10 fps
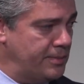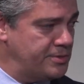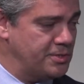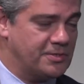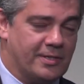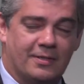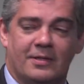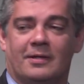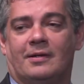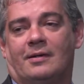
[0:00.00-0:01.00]
It's just that
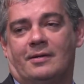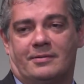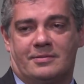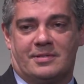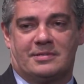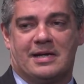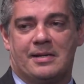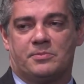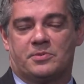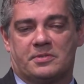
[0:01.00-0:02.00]

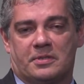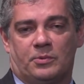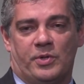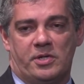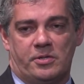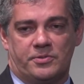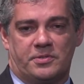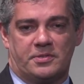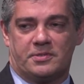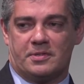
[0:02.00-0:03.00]
sometimes we use
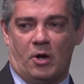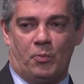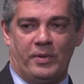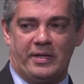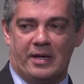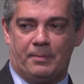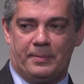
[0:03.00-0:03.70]
this opening up